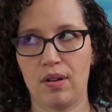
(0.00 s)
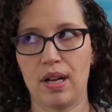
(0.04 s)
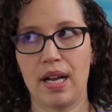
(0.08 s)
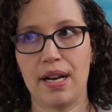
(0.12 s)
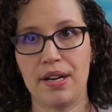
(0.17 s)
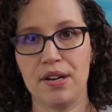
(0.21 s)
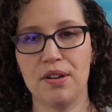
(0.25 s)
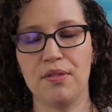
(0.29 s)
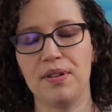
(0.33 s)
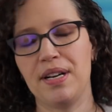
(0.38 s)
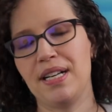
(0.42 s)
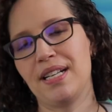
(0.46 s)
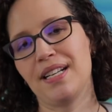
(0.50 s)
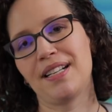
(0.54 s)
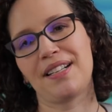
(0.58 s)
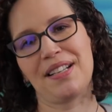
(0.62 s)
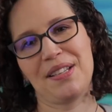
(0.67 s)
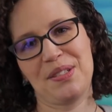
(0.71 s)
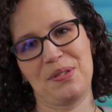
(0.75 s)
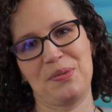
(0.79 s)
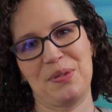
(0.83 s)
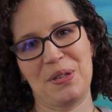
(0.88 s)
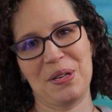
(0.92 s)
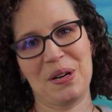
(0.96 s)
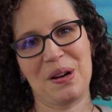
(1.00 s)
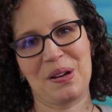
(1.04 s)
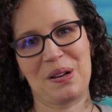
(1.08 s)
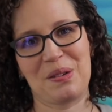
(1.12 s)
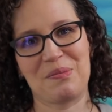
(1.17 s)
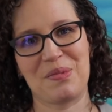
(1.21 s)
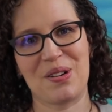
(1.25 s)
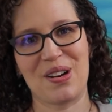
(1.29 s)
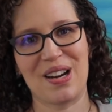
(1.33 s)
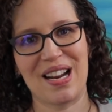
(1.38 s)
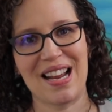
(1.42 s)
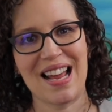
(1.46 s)
Well, I know he did because we talked
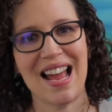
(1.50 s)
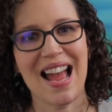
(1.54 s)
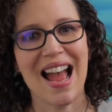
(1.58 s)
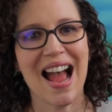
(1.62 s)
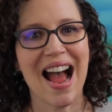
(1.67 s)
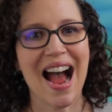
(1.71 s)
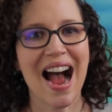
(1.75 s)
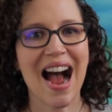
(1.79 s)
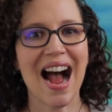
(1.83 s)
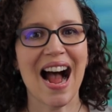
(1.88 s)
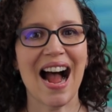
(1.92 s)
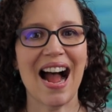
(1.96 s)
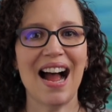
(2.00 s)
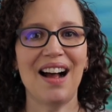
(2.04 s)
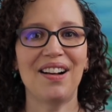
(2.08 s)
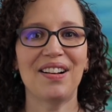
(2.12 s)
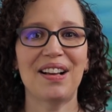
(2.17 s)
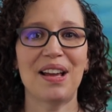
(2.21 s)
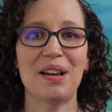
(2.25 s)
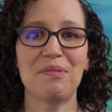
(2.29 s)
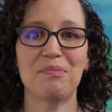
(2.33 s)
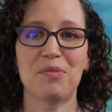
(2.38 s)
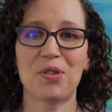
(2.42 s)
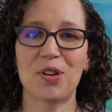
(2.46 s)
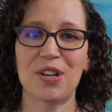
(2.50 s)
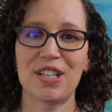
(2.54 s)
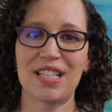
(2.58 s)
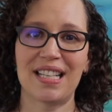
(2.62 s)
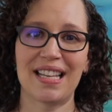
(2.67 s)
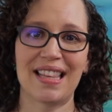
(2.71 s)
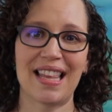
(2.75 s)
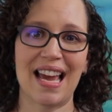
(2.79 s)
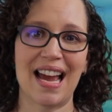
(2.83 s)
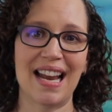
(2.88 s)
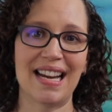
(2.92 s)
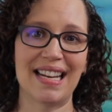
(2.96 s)
about it. I'll get more
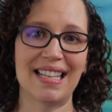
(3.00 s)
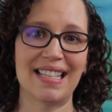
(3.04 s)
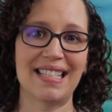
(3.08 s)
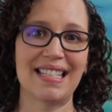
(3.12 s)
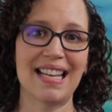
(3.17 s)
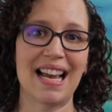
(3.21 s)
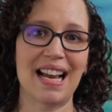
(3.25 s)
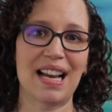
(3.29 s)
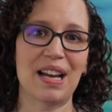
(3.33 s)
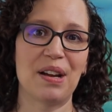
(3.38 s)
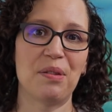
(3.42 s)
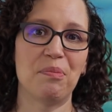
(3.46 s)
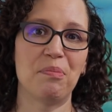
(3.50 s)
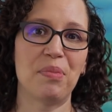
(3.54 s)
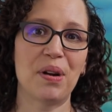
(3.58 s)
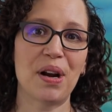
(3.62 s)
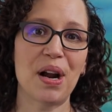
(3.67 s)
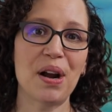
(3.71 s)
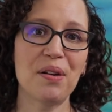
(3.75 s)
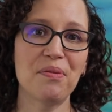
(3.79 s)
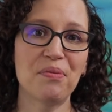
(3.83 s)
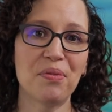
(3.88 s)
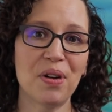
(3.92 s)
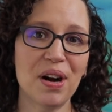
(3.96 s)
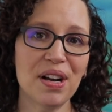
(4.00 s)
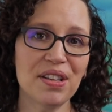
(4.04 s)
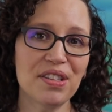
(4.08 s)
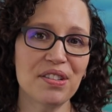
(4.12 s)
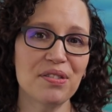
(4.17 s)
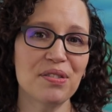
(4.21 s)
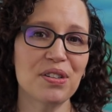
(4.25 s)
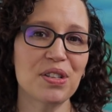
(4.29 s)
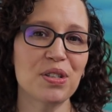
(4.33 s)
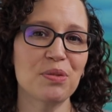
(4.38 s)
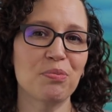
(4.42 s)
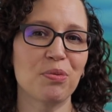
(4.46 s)
into that in a second, but I want
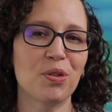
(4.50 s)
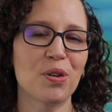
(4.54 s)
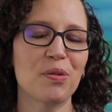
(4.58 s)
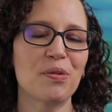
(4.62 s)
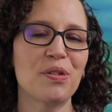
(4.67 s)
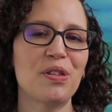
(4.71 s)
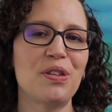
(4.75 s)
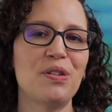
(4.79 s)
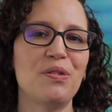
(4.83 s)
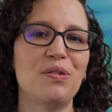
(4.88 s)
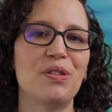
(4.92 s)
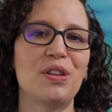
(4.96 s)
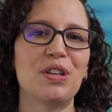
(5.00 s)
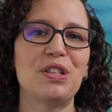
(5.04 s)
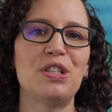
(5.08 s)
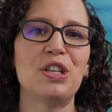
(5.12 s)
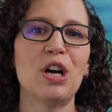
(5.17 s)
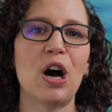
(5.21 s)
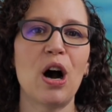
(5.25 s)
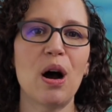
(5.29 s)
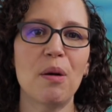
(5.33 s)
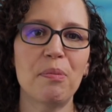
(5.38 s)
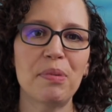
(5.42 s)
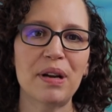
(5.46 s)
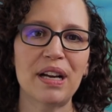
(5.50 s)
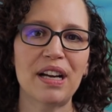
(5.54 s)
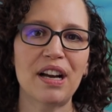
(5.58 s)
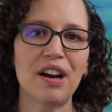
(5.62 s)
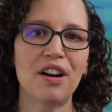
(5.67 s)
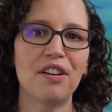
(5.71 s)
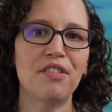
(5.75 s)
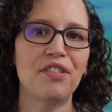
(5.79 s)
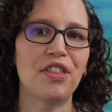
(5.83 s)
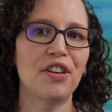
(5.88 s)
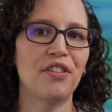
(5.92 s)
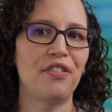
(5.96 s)
to explore with you the topic
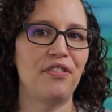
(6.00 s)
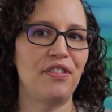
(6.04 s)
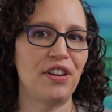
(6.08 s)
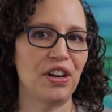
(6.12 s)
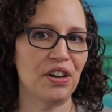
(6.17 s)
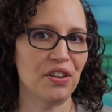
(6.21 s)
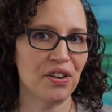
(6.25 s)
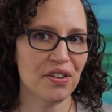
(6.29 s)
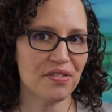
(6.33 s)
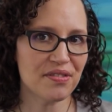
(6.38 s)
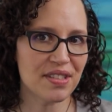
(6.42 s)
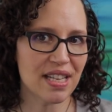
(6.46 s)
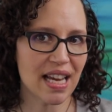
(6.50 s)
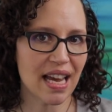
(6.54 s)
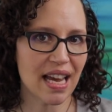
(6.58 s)
of the fear of